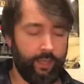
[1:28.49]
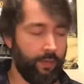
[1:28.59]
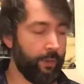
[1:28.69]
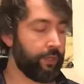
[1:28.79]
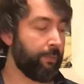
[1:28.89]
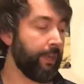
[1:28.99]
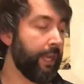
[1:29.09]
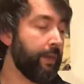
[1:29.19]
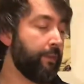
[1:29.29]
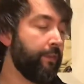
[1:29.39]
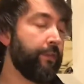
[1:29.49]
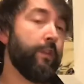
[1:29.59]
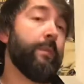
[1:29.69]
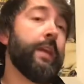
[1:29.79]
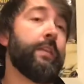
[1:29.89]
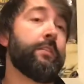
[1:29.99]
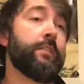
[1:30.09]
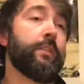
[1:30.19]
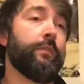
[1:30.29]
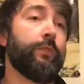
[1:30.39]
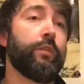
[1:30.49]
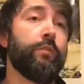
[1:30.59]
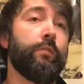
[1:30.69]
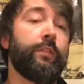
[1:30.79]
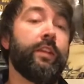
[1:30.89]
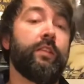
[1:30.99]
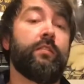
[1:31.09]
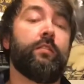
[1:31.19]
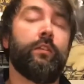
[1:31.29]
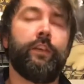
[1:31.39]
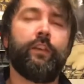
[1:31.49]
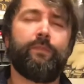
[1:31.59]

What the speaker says: which I played with a few mates and recorded on a